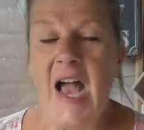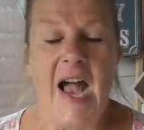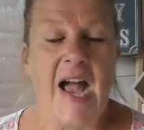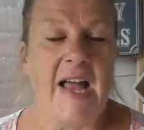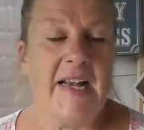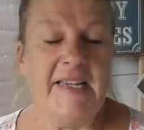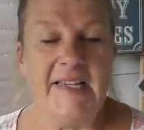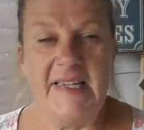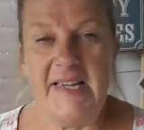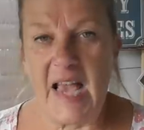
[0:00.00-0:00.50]

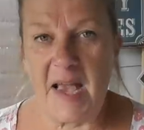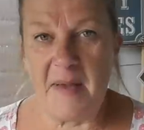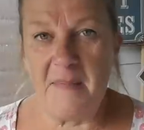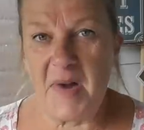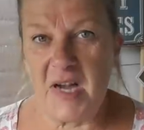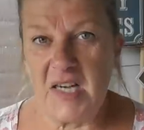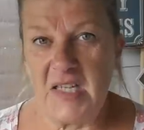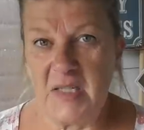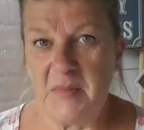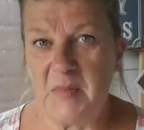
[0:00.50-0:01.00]
and get
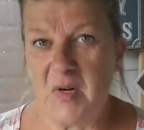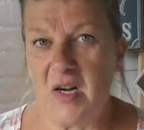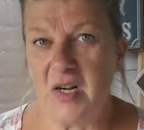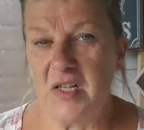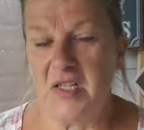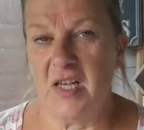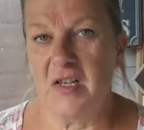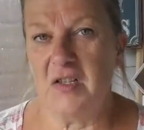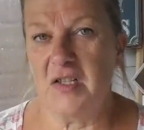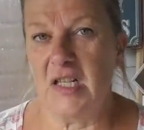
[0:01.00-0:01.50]
my
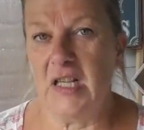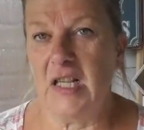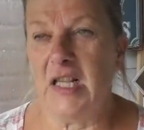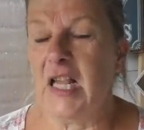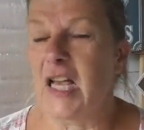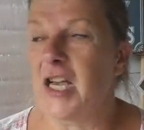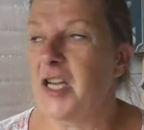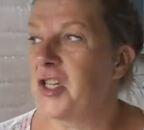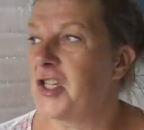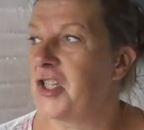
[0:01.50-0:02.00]
tomatoes
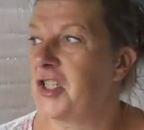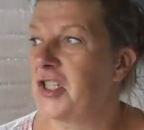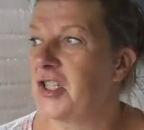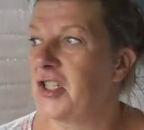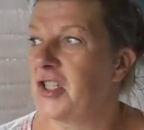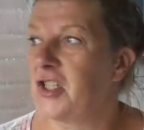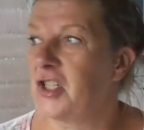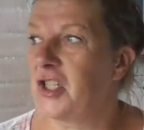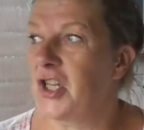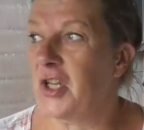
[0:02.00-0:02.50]
lashed
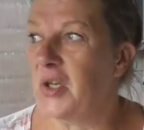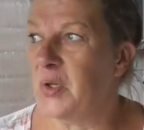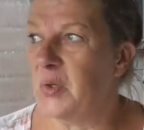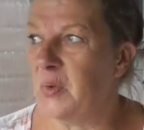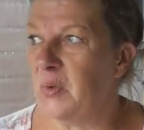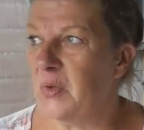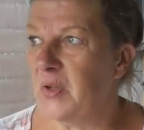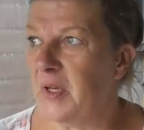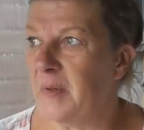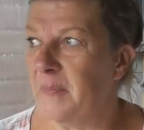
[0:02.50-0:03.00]

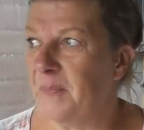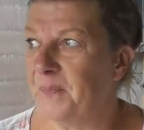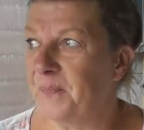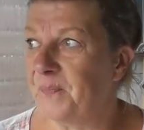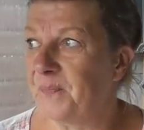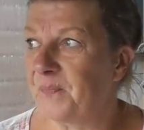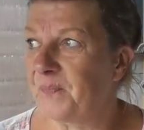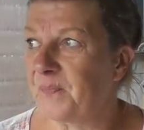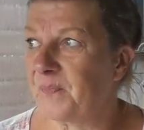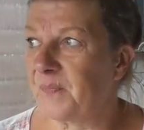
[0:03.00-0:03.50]
to
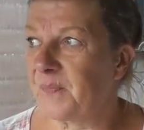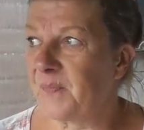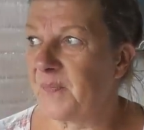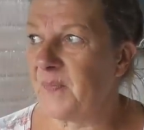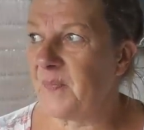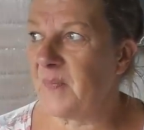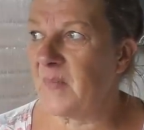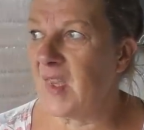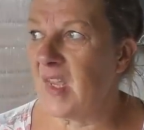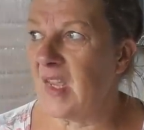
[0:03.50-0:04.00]
them
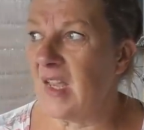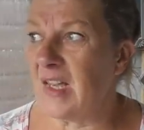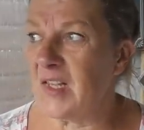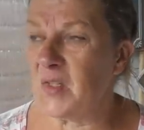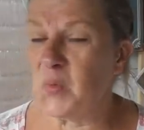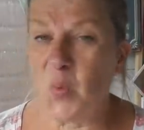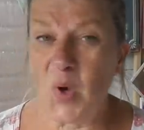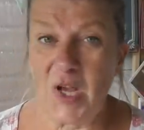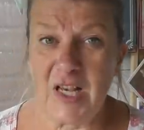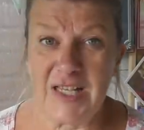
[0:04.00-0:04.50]

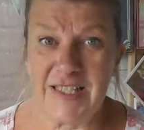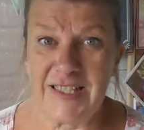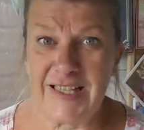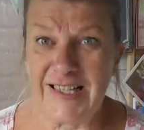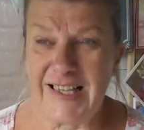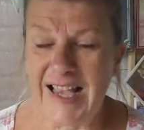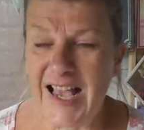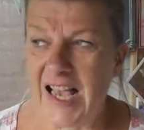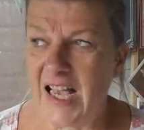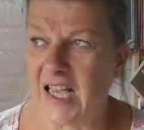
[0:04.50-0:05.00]
as well as I
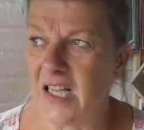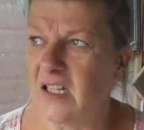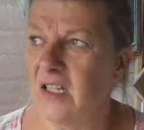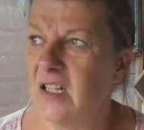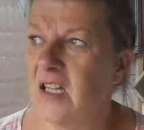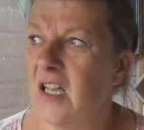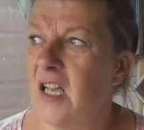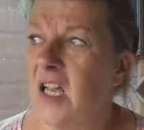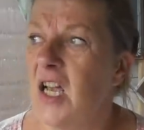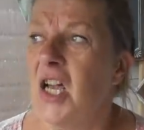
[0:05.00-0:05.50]
can.
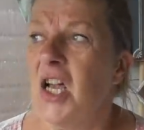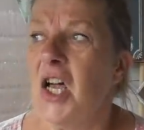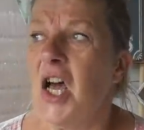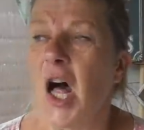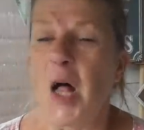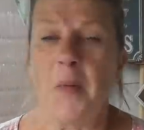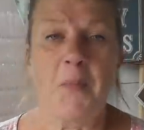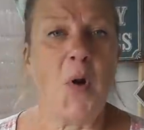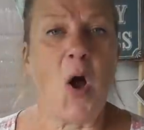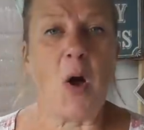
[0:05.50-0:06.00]

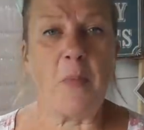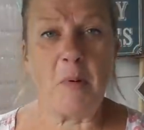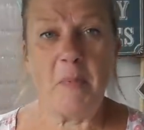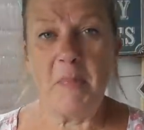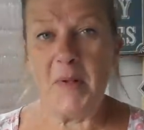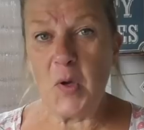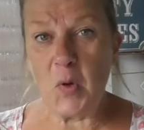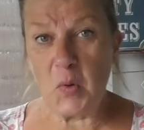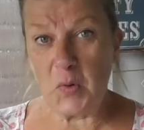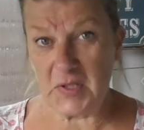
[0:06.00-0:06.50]
I'll
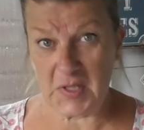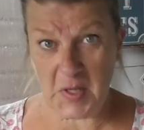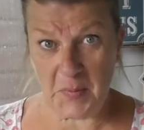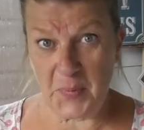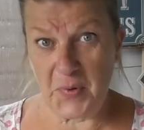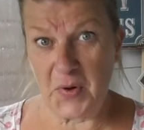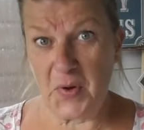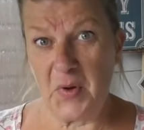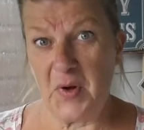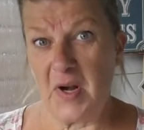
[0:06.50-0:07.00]
probably also
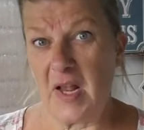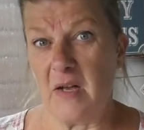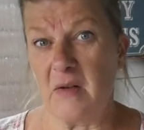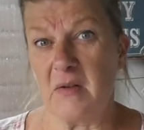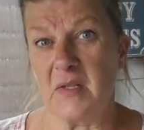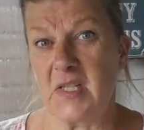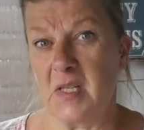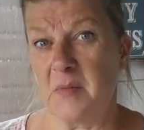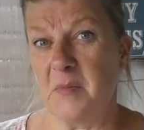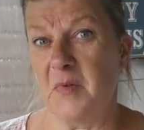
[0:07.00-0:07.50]
prune
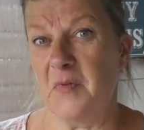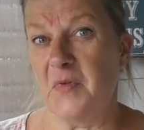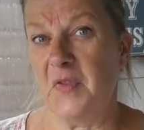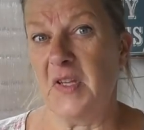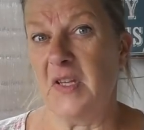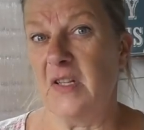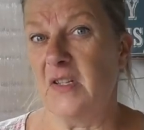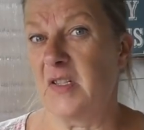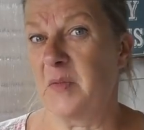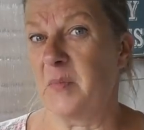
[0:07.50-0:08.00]
out some of
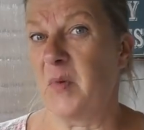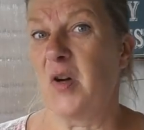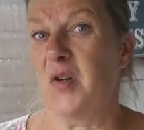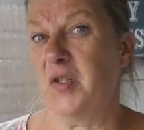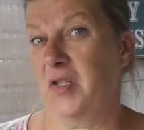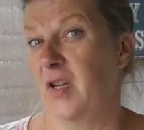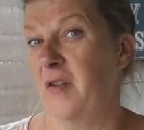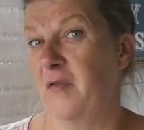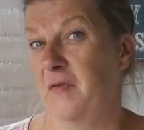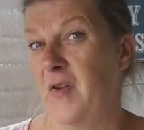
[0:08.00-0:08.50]
the
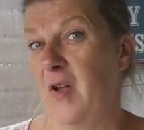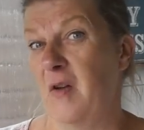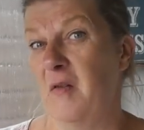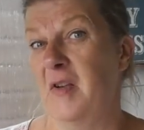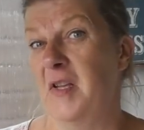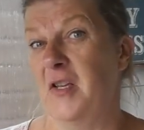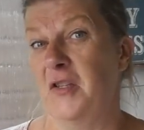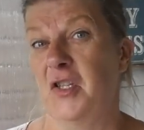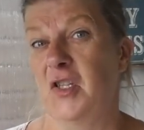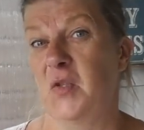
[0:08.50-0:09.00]
tomato
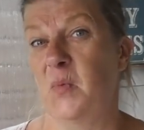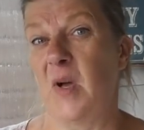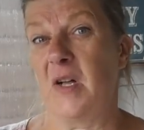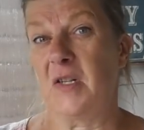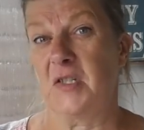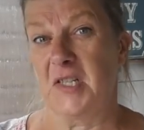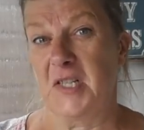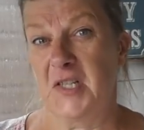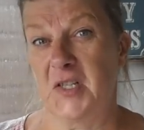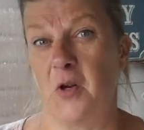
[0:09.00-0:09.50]
foliage as well
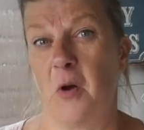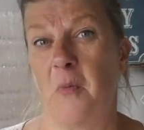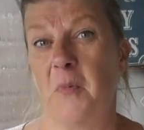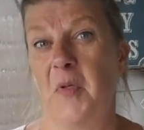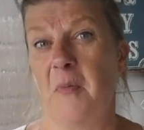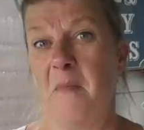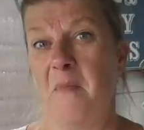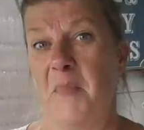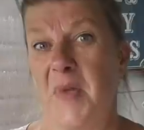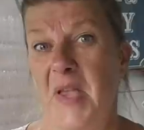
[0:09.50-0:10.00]
to stop
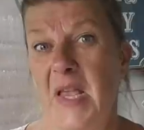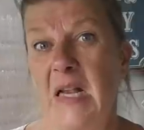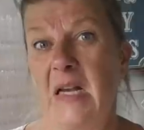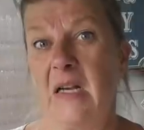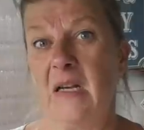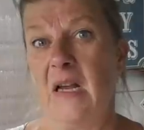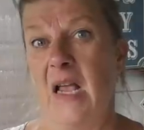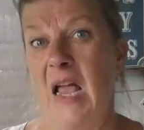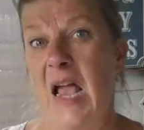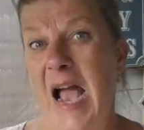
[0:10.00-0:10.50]
them
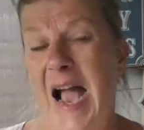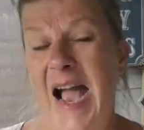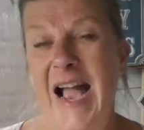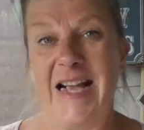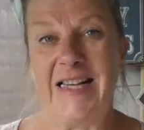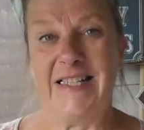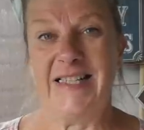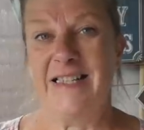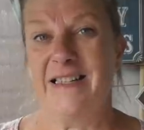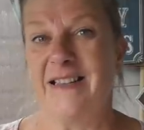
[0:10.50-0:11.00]

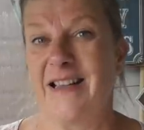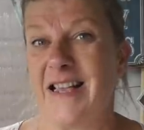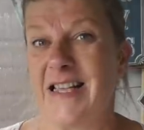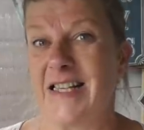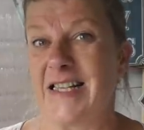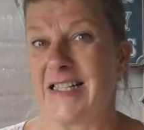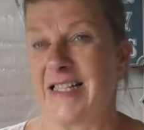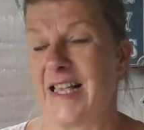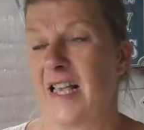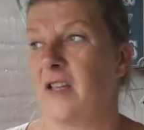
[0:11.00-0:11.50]
acting like
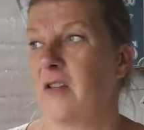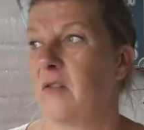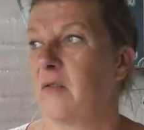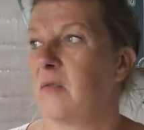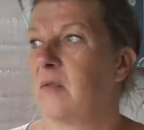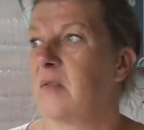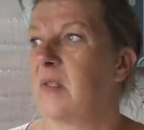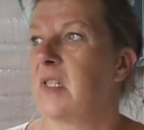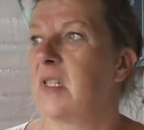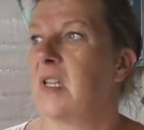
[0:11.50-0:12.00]

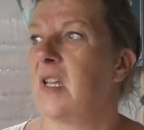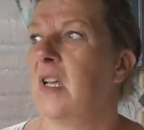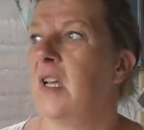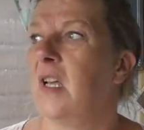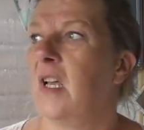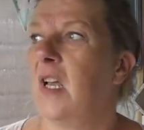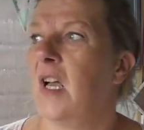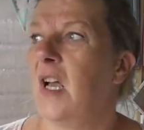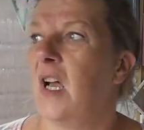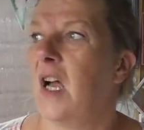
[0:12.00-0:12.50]
sails.
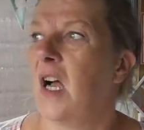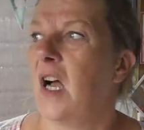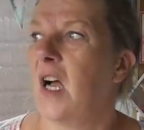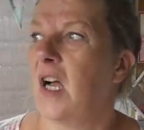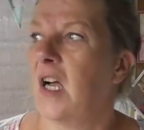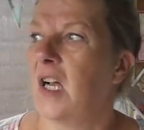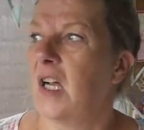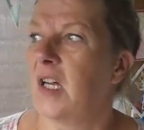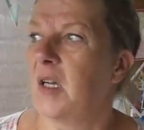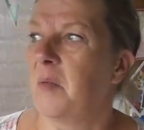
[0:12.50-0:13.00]

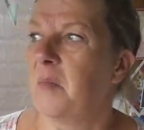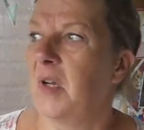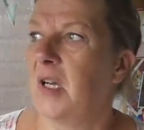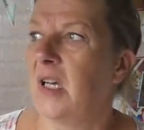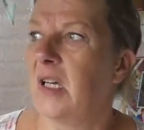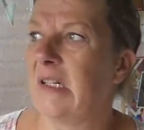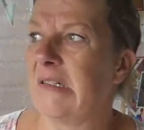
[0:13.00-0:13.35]
I mean,